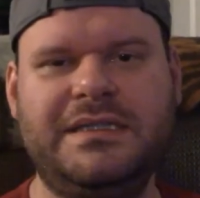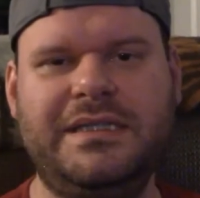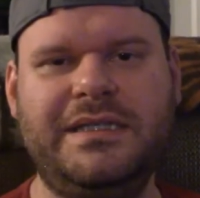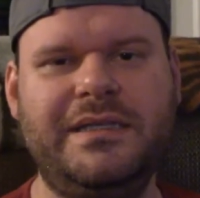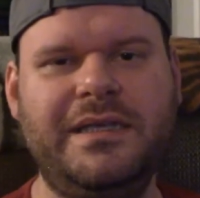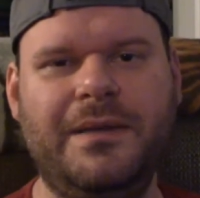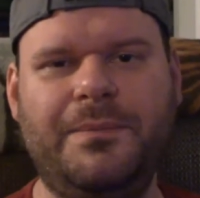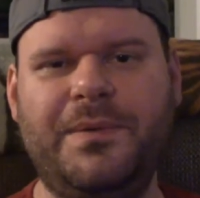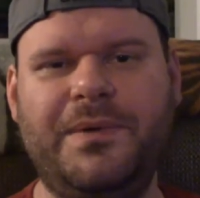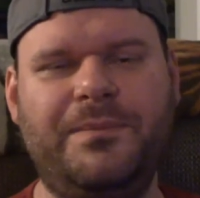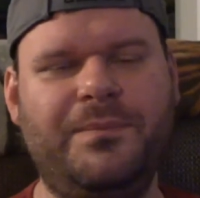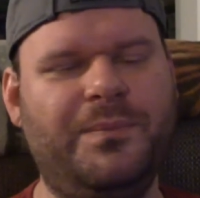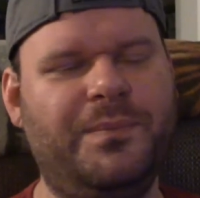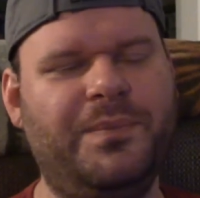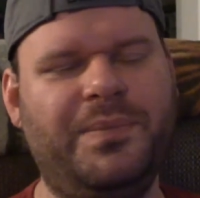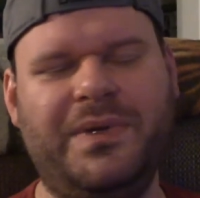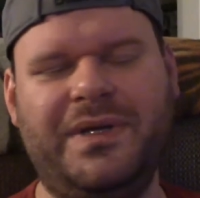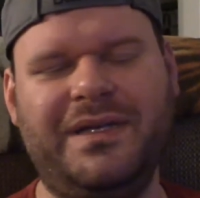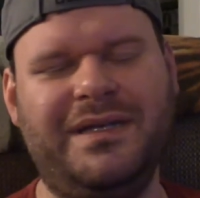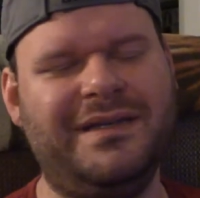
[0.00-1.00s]
Yeah,
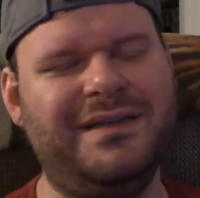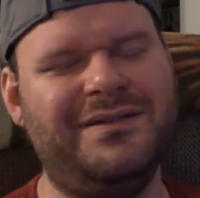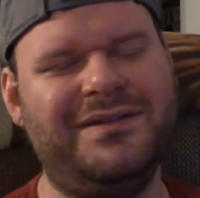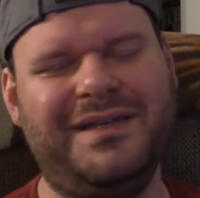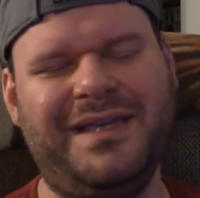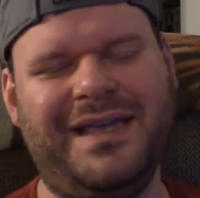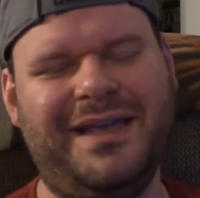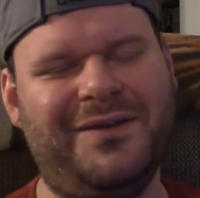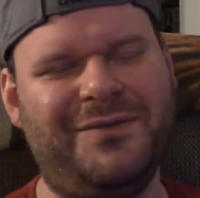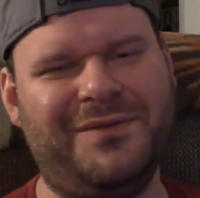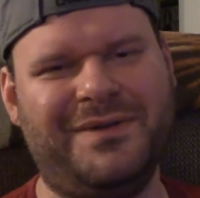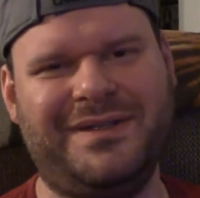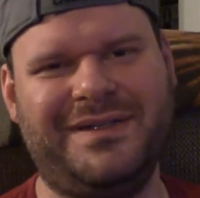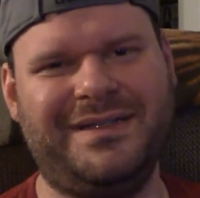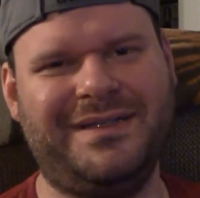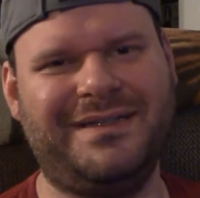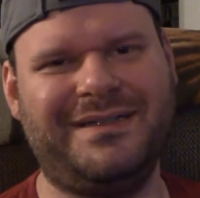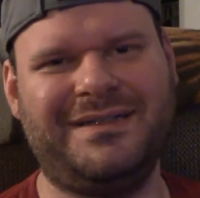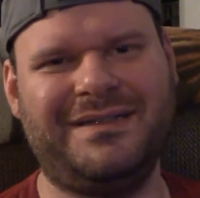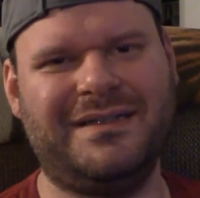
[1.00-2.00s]
but you can't really...